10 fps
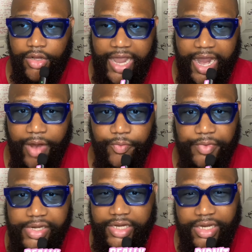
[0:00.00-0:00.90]
I
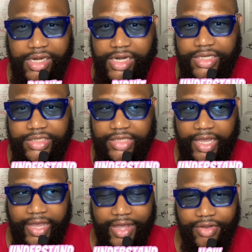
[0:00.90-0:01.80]
really didn't
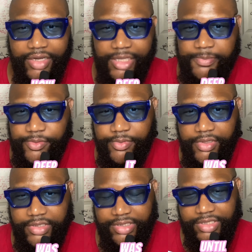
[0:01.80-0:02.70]
understand how deep it
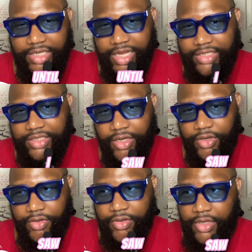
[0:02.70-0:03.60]
was until I
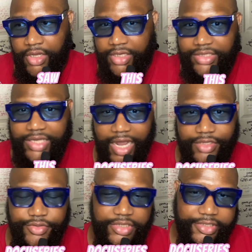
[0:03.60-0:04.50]
saw this
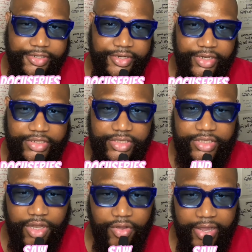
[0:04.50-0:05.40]
docu series and
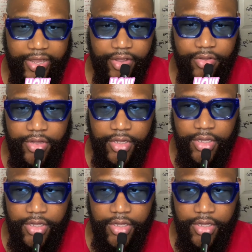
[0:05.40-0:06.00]
saw how